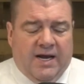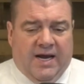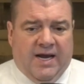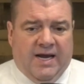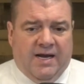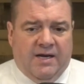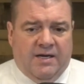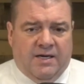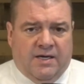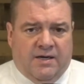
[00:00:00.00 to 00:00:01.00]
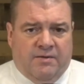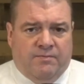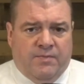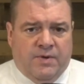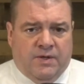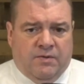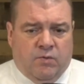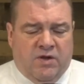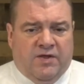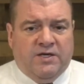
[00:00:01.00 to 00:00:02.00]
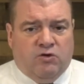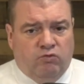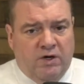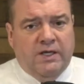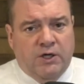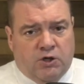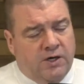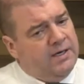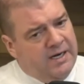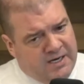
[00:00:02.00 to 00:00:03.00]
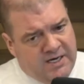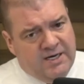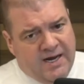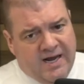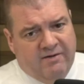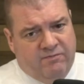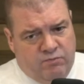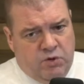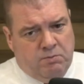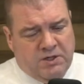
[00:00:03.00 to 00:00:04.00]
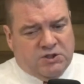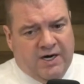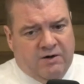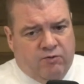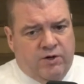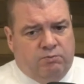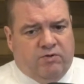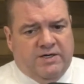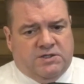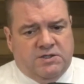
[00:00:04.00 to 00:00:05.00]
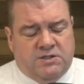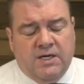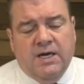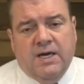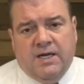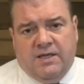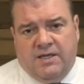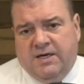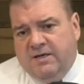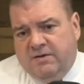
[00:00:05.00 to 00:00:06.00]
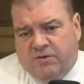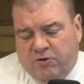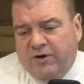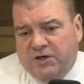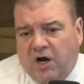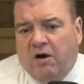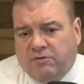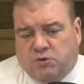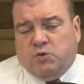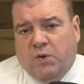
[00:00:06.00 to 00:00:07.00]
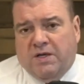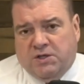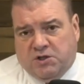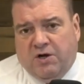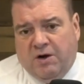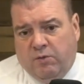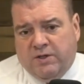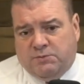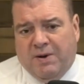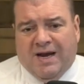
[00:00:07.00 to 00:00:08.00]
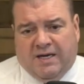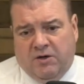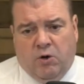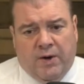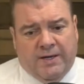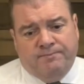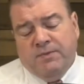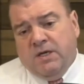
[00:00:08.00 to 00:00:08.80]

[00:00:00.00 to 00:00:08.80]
And when things are really good, now you need to have much higher oil prices. $30 was where the stock was back in '08.